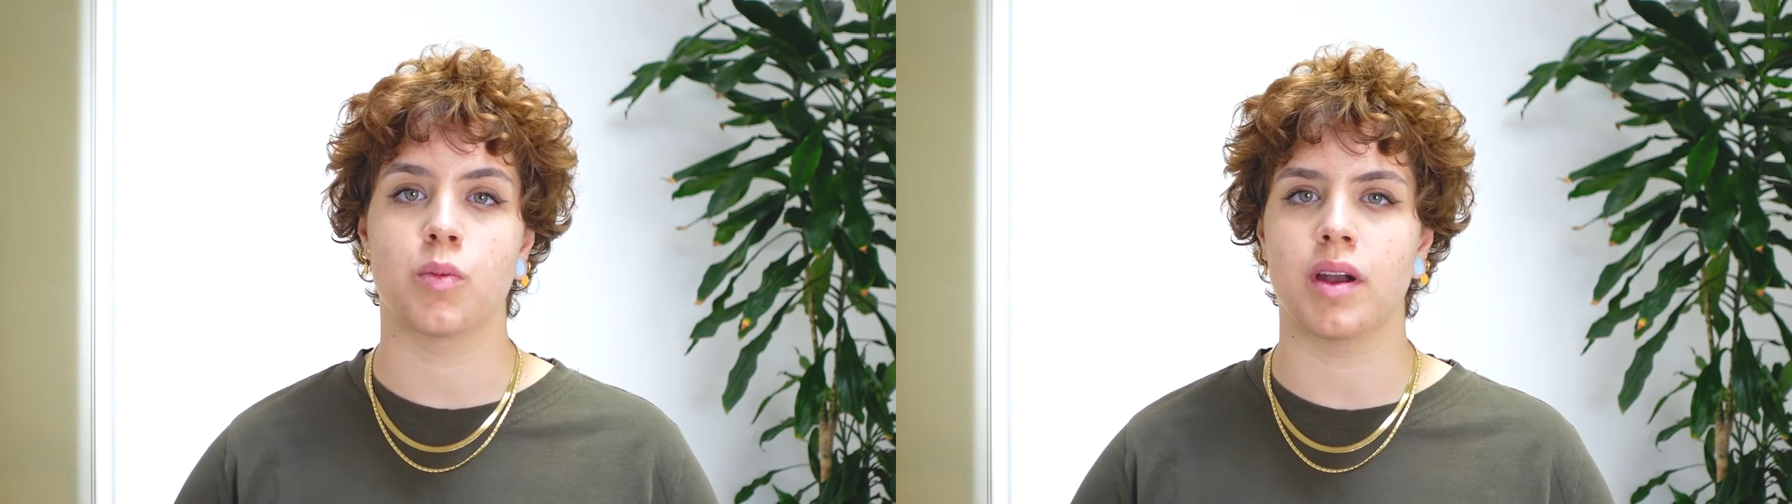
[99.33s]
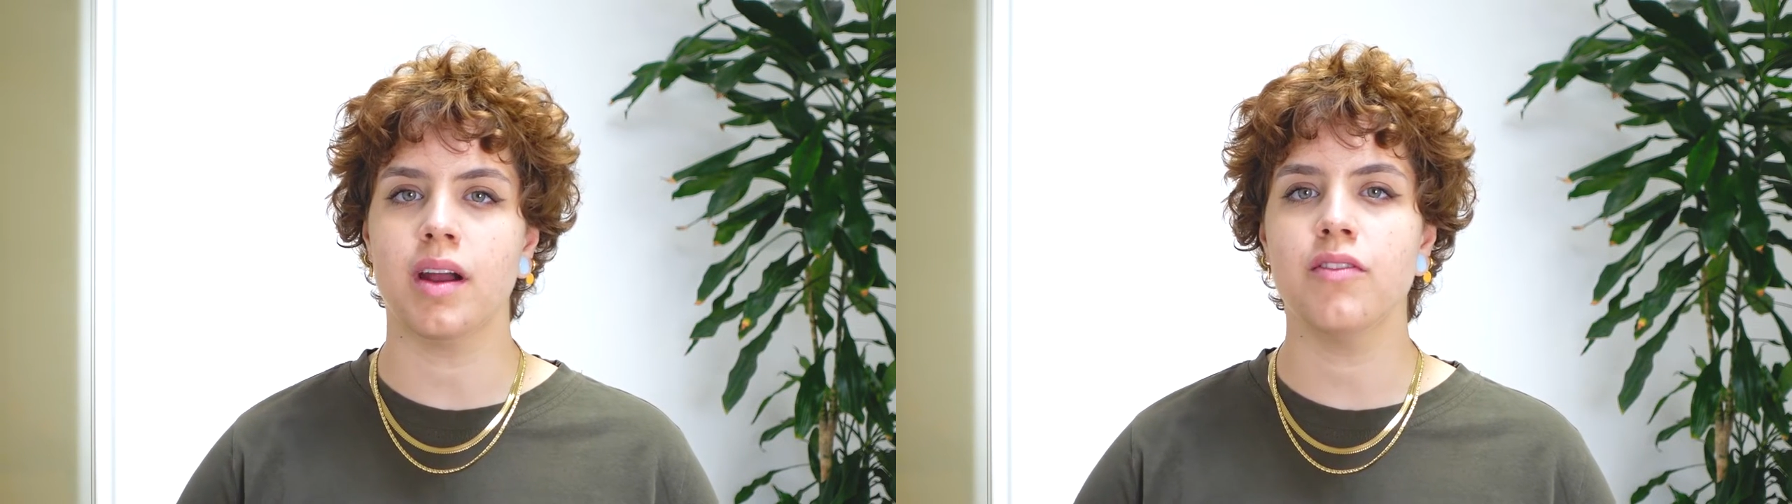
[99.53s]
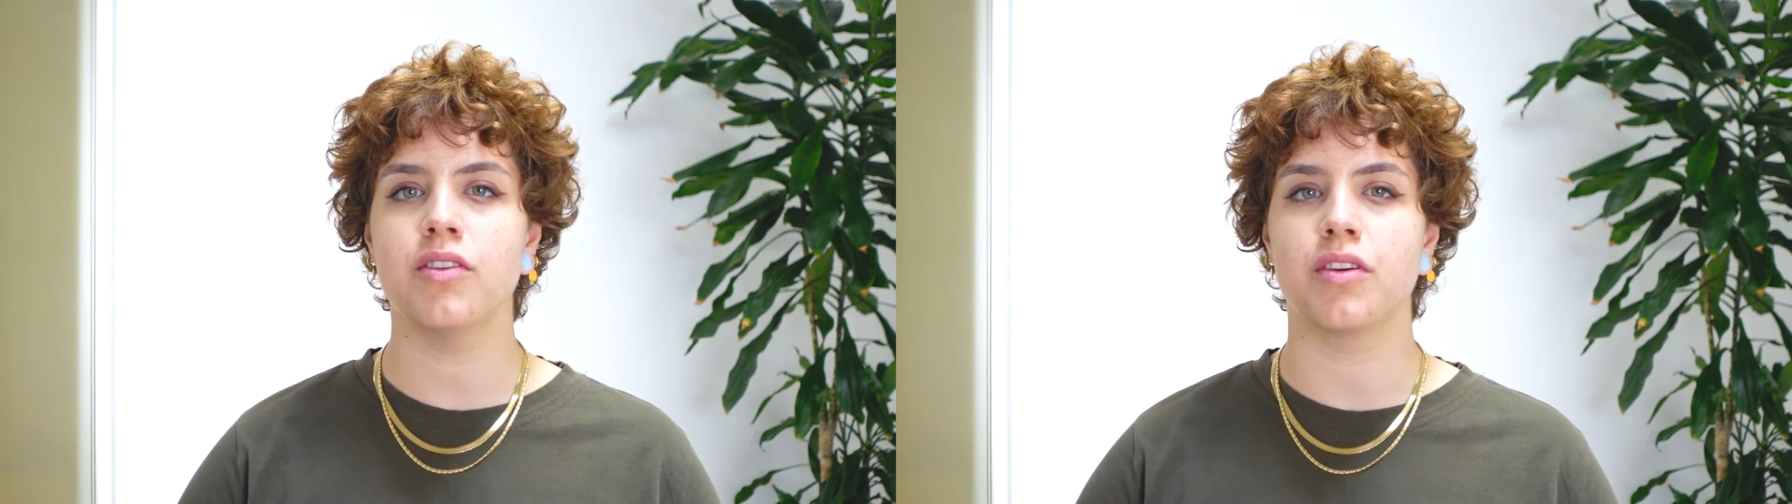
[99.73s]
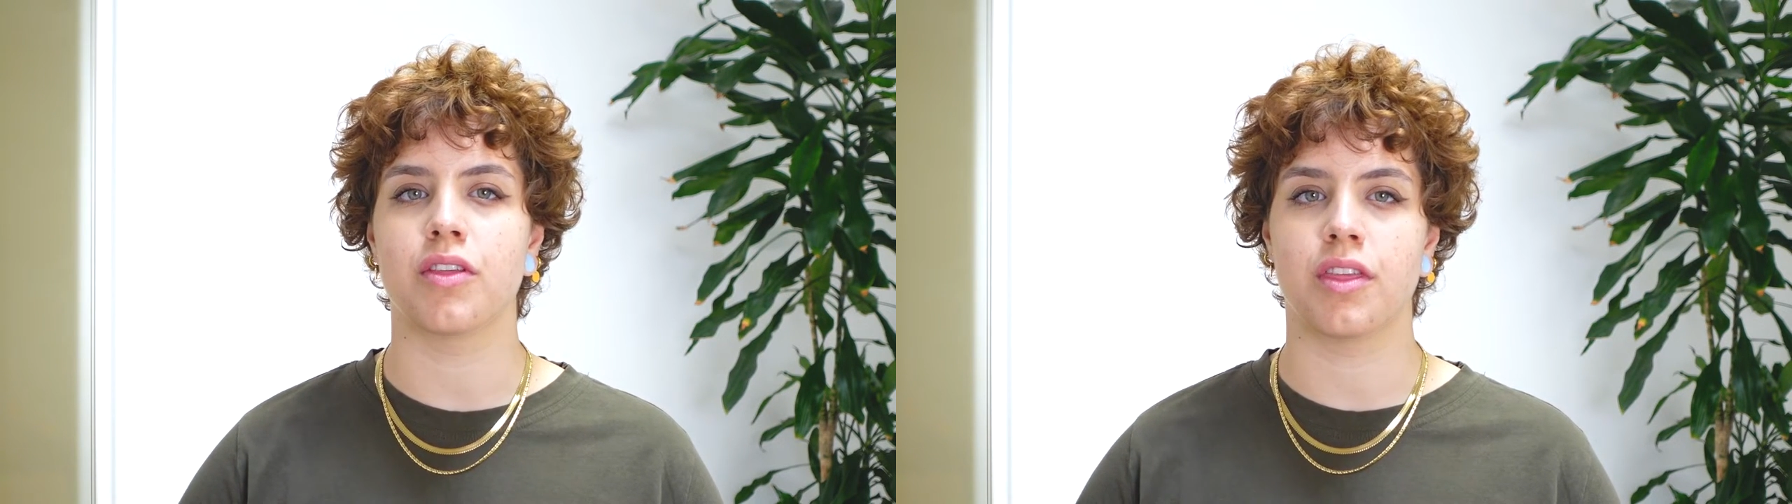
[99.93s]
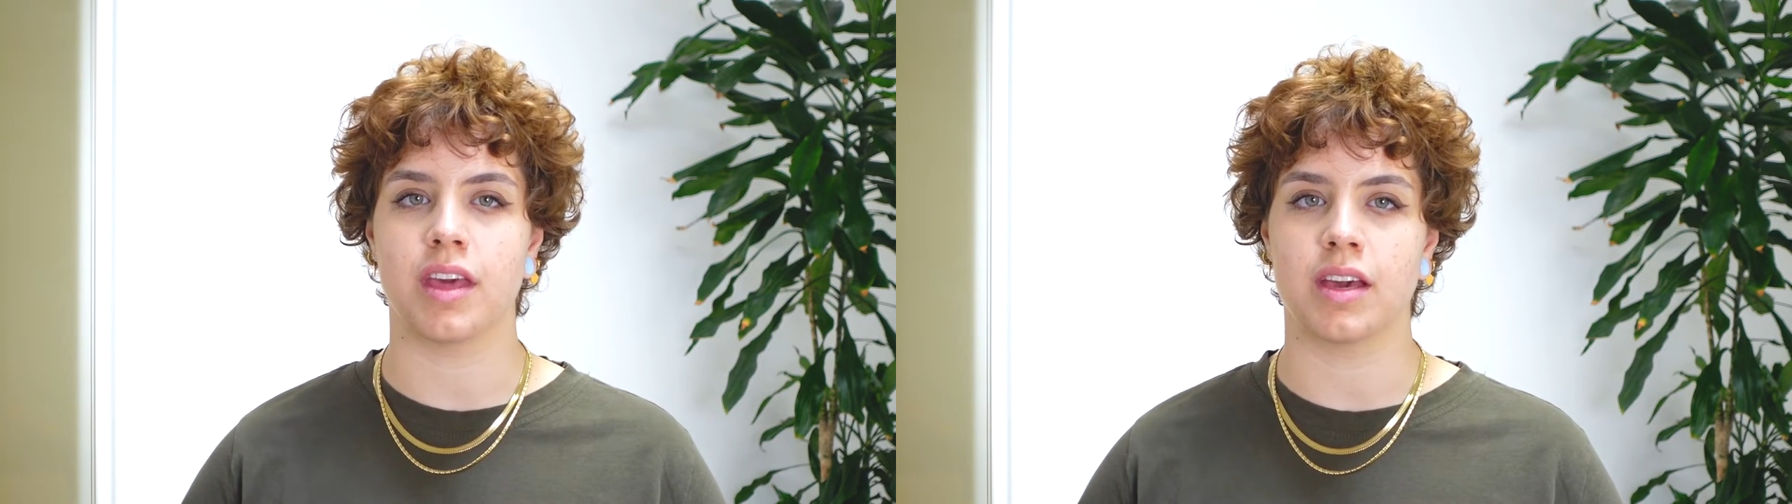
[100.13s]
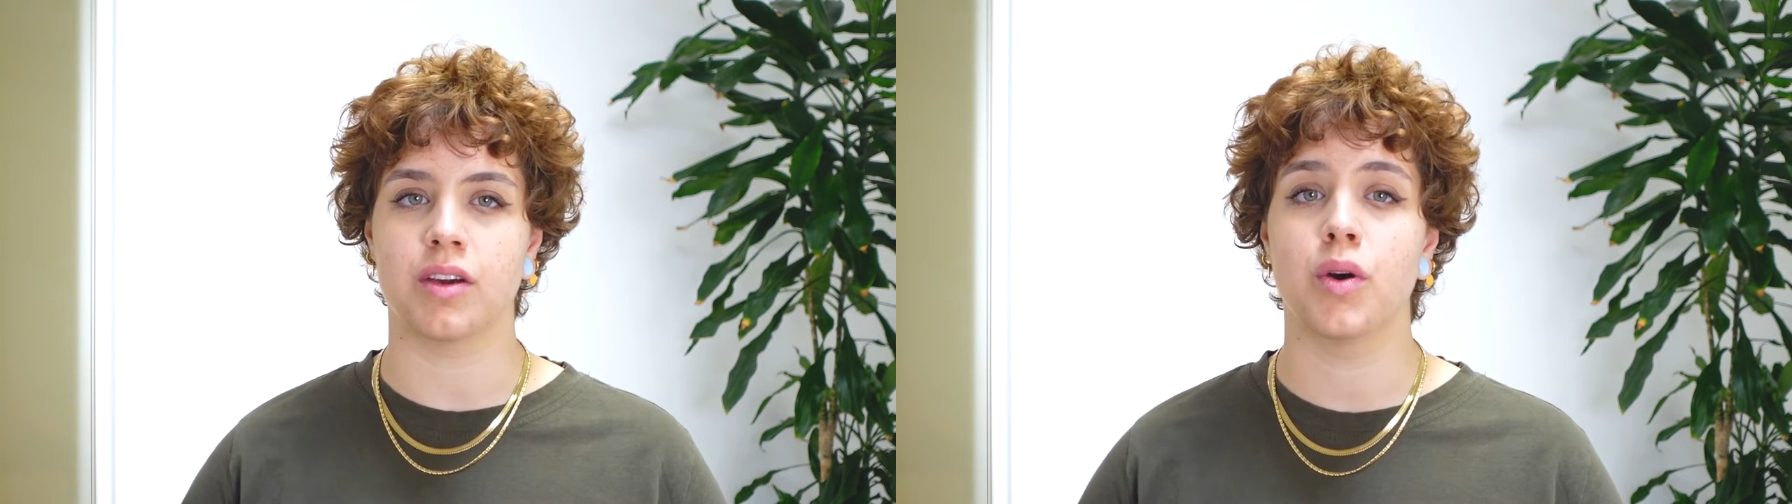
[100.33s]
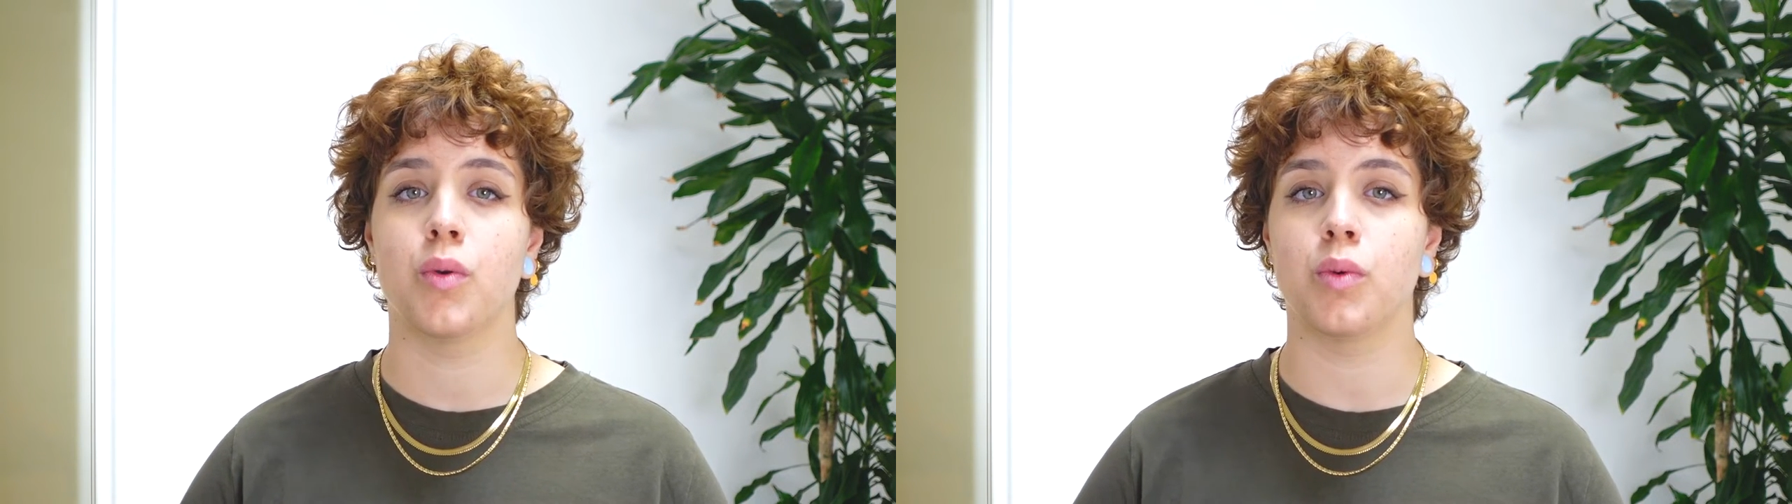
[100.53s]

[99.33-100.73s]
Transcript: and whatever you think